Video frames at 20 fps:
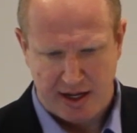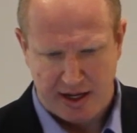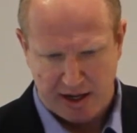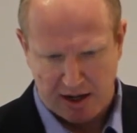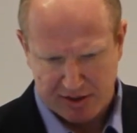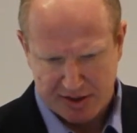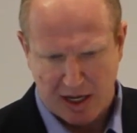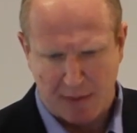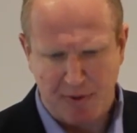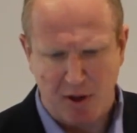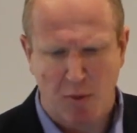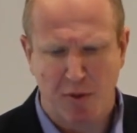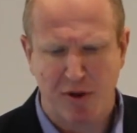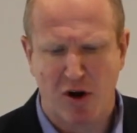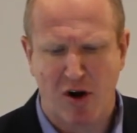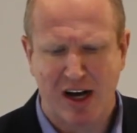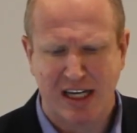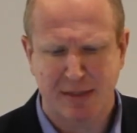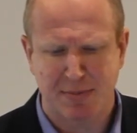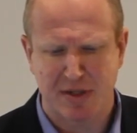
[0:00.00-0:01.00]
And I'll stop there with
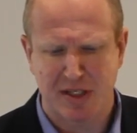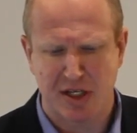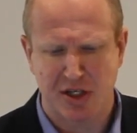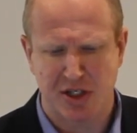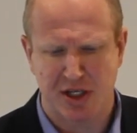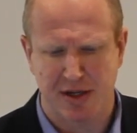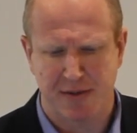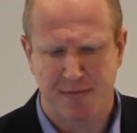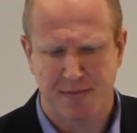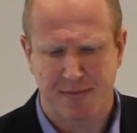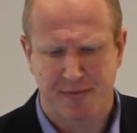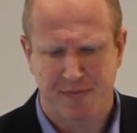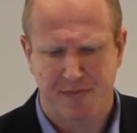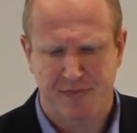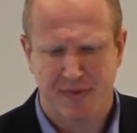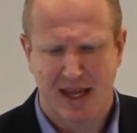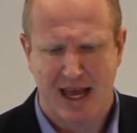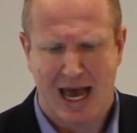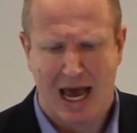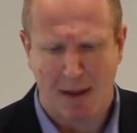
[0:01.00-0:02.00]
our exposition.
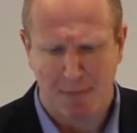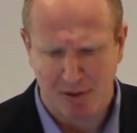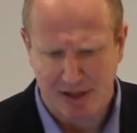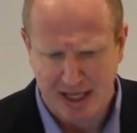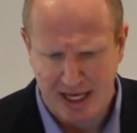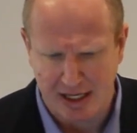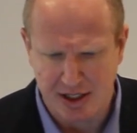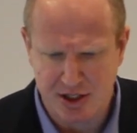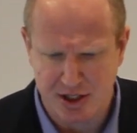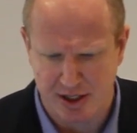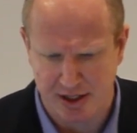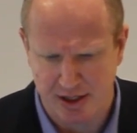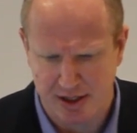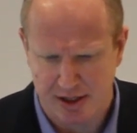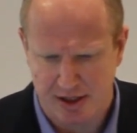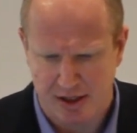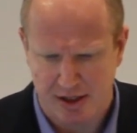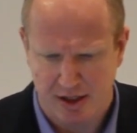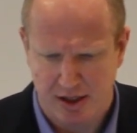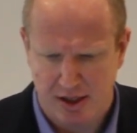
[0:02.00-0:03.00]
Application.
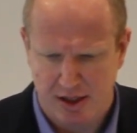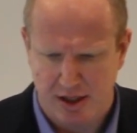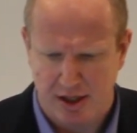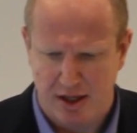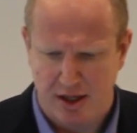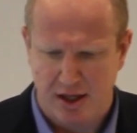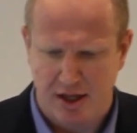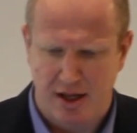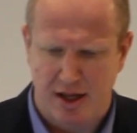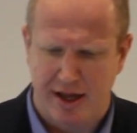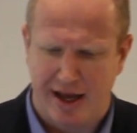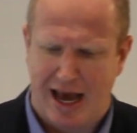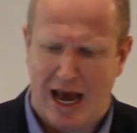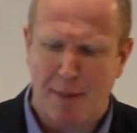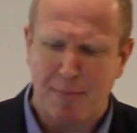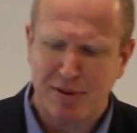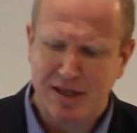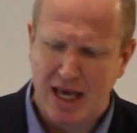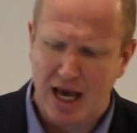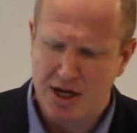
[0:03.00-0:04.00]

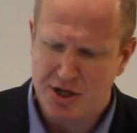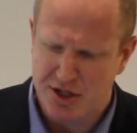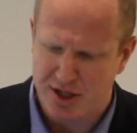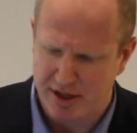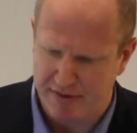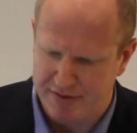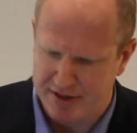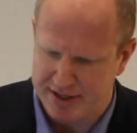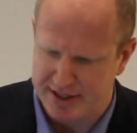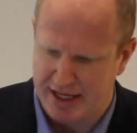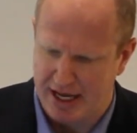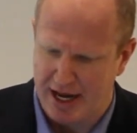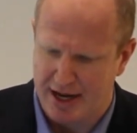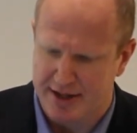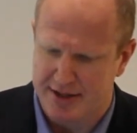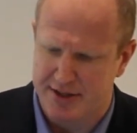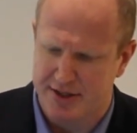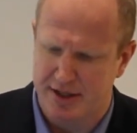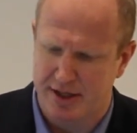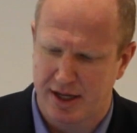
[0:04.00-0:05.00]
Application of the
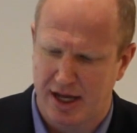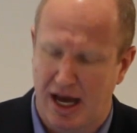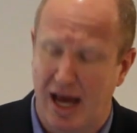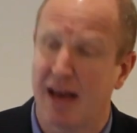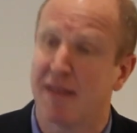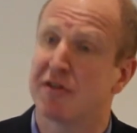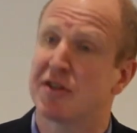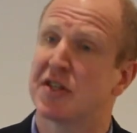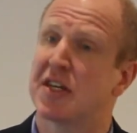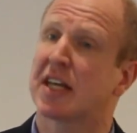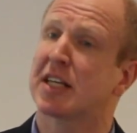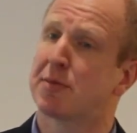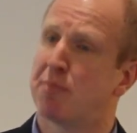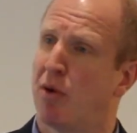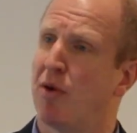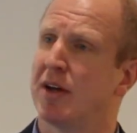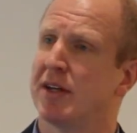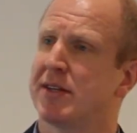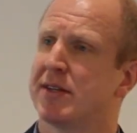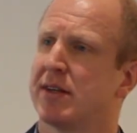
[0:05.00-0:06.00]
text. I have 6
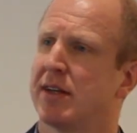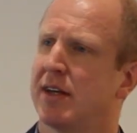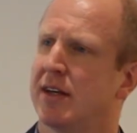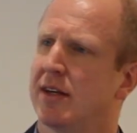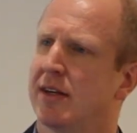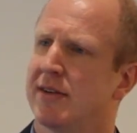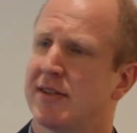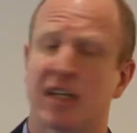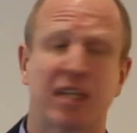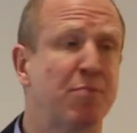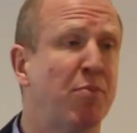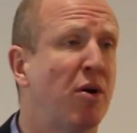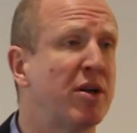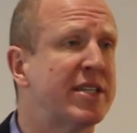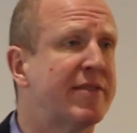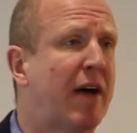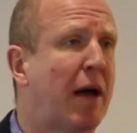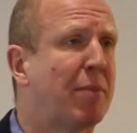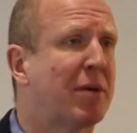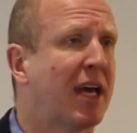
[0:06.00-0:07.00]
points. 6
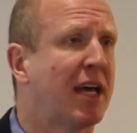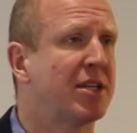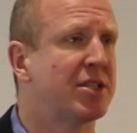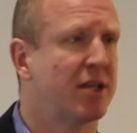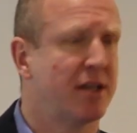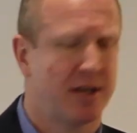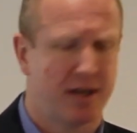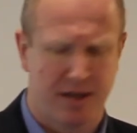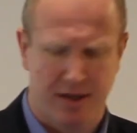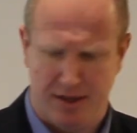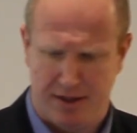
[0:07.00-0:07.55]
points of application.